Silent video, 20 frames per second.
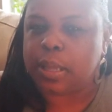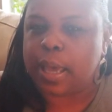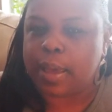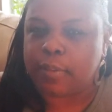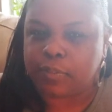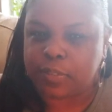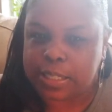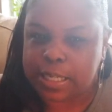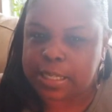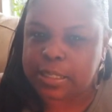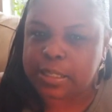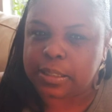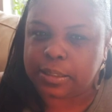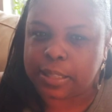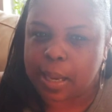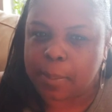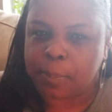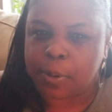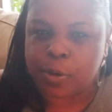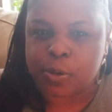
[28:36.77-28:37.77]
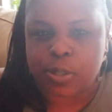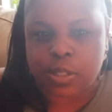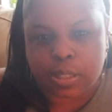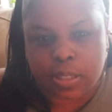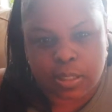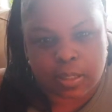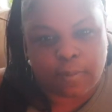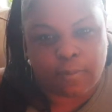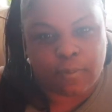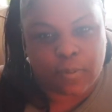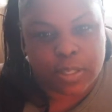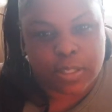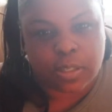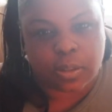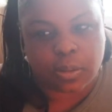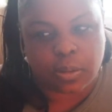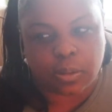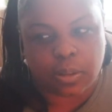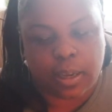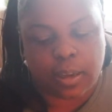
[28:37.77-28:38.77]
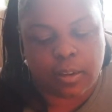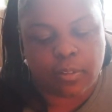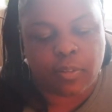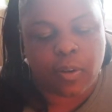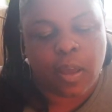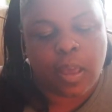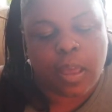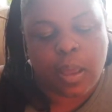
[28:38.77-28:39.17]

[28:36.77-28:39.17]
have needed that person in the physical life,